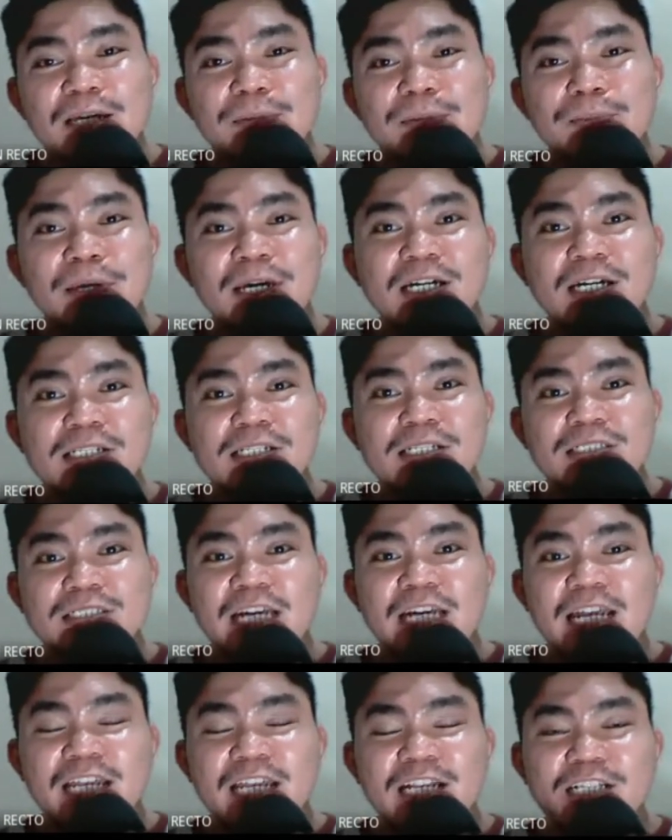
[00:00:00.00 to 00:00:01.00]
because
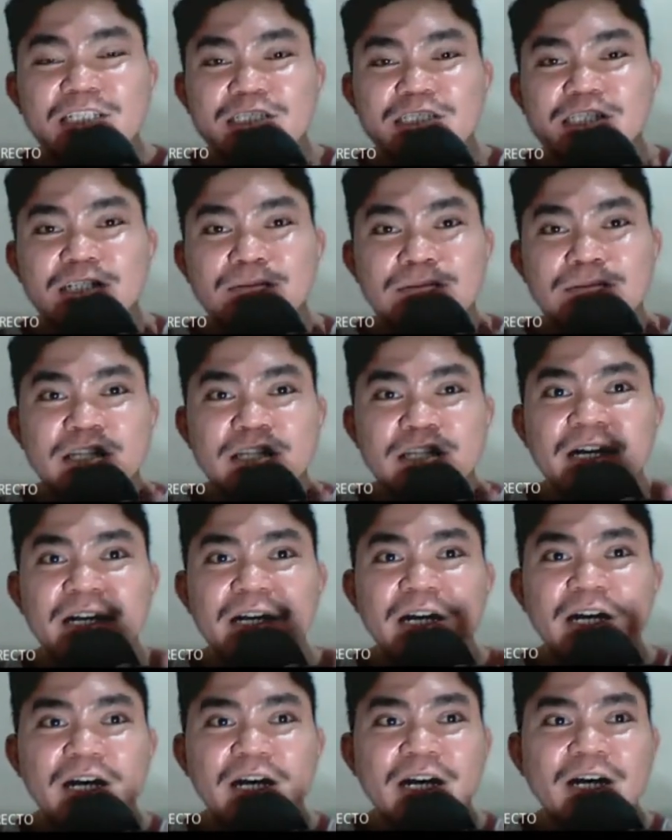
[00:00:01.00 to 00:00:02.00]
technical terms
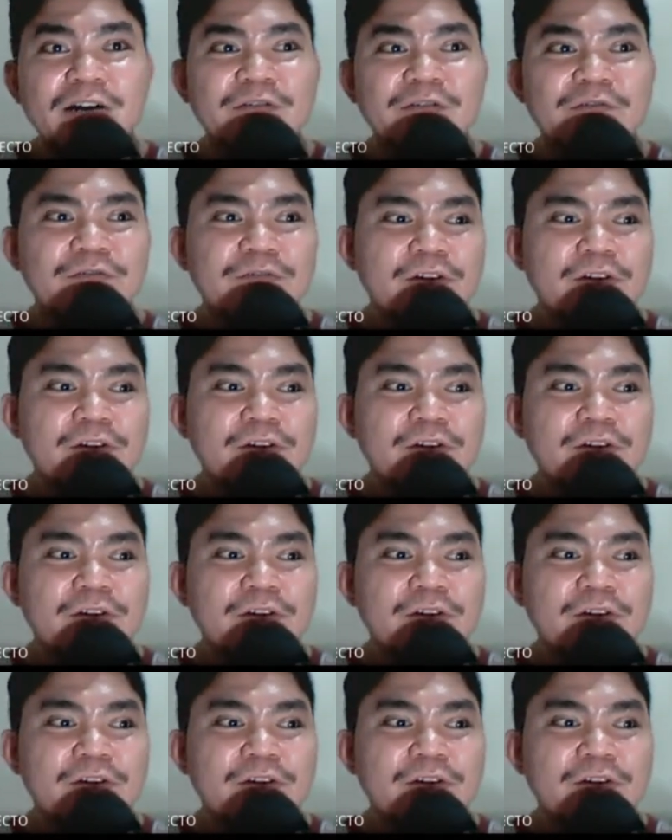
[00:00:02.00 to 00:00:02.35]
there are